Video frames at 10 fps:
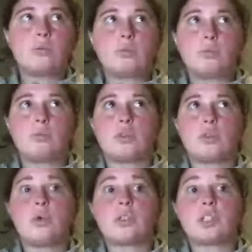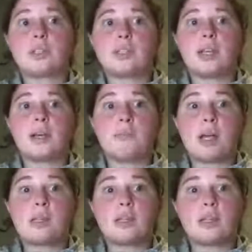Torch's like monthly
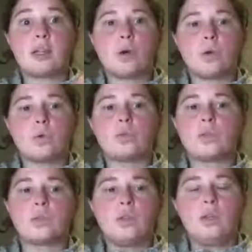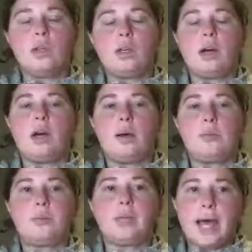goals
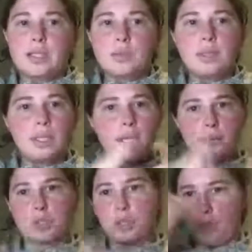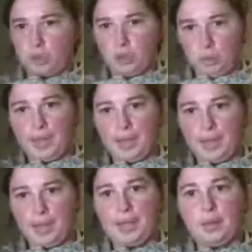last week, I'm sure I'll do like
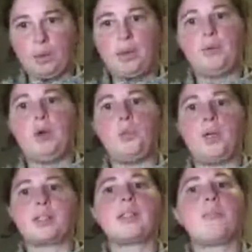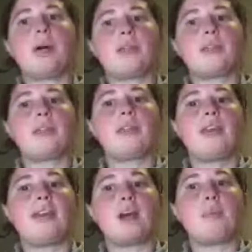a once a month thing
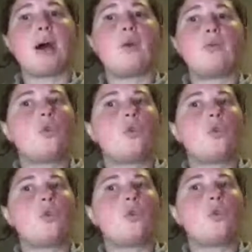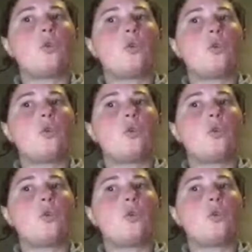about Torch and
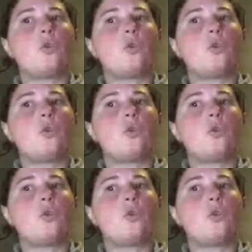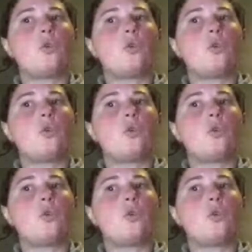how he's coming along, so we can
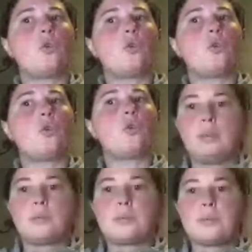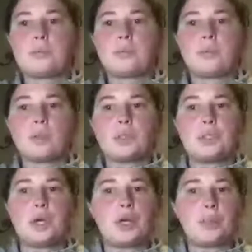definitely
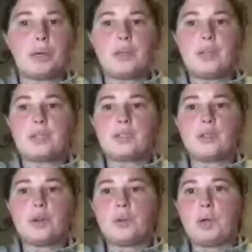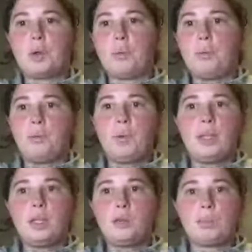talk about this on a
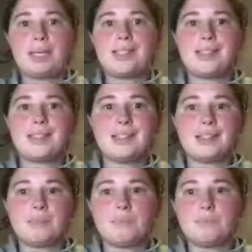regular basis.